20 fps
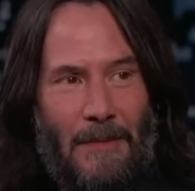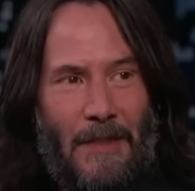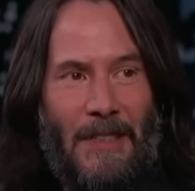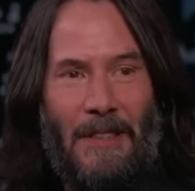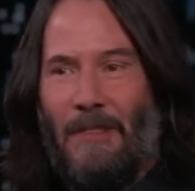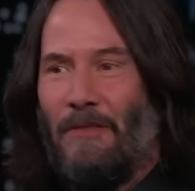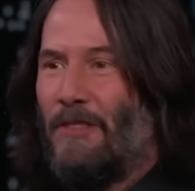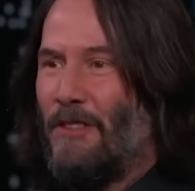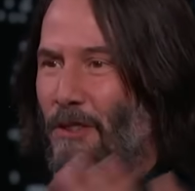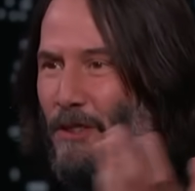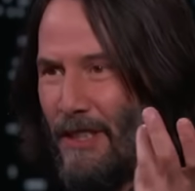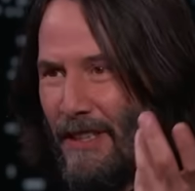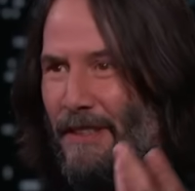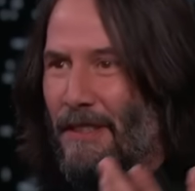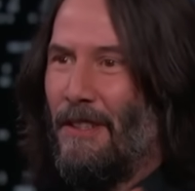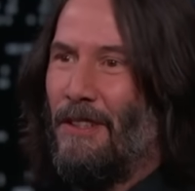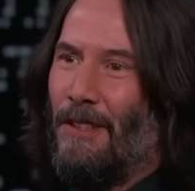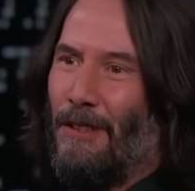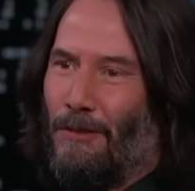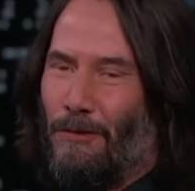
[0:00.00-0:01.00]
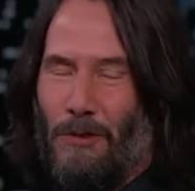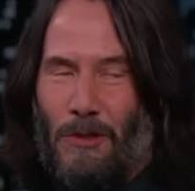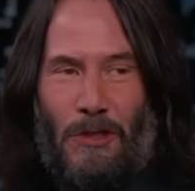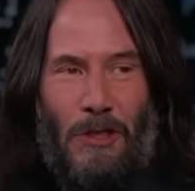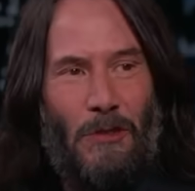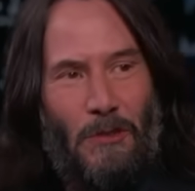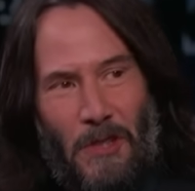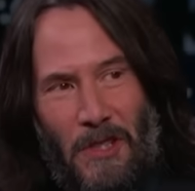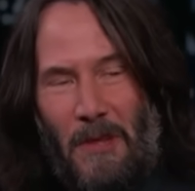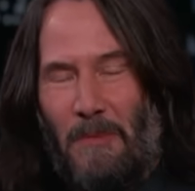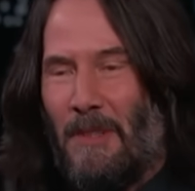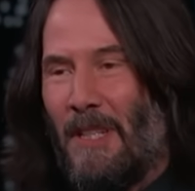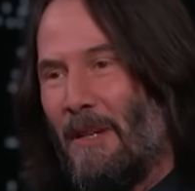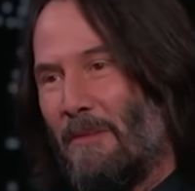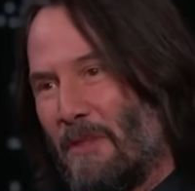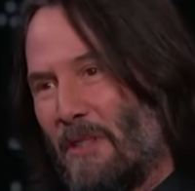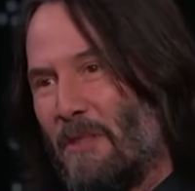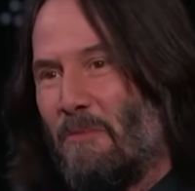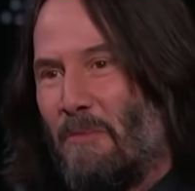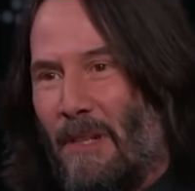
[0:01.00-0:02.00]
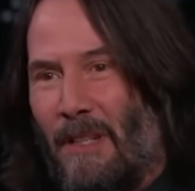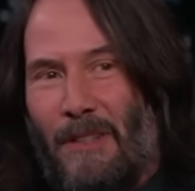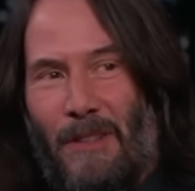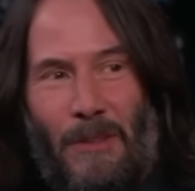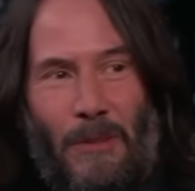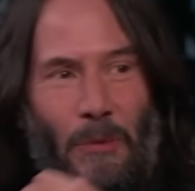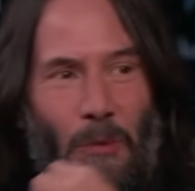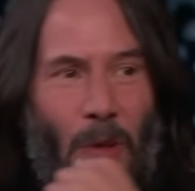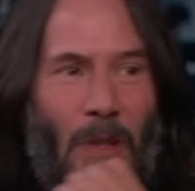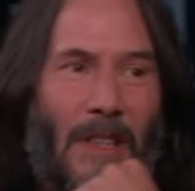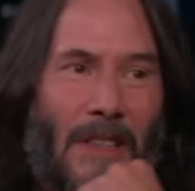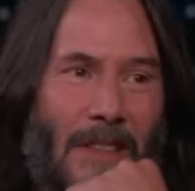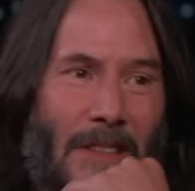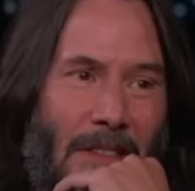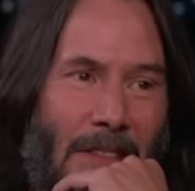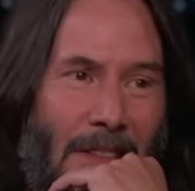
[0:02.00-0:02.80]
mean, if you can, you know, two sometimes is better than one.